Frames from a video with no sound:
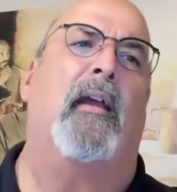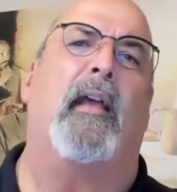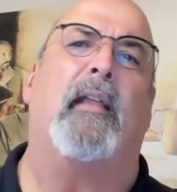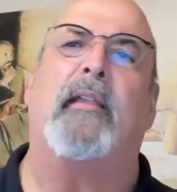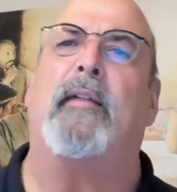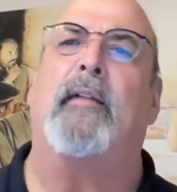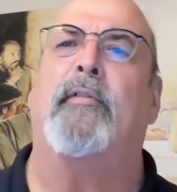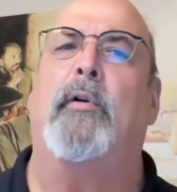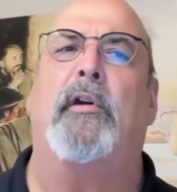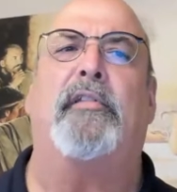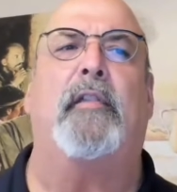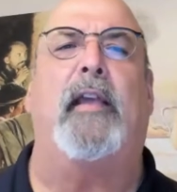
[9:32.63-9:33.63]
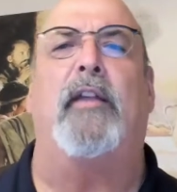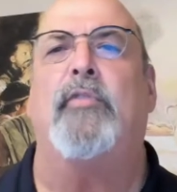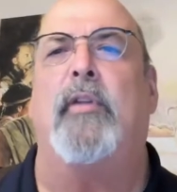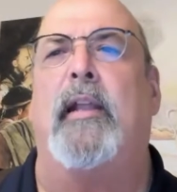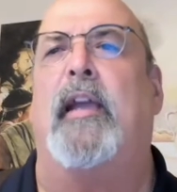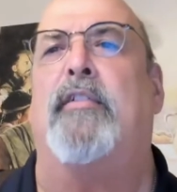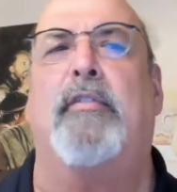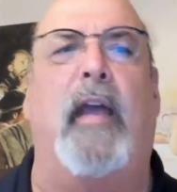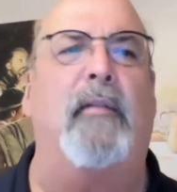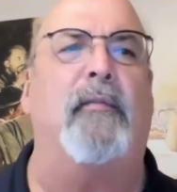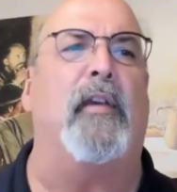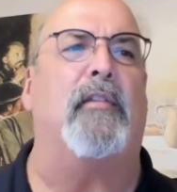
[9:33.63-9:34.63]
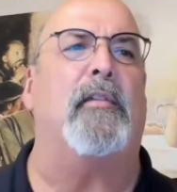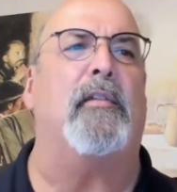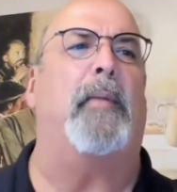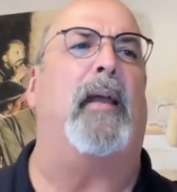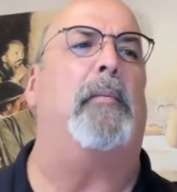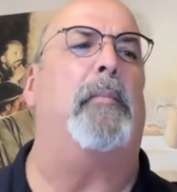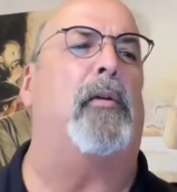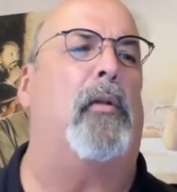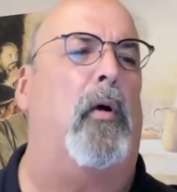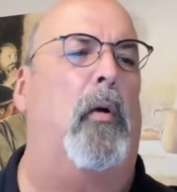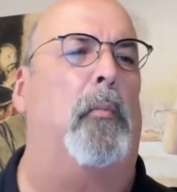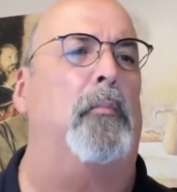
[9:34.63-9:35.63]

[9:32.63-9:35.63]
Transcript: And then, of course, scheduling a site visit by Immigrant Hope.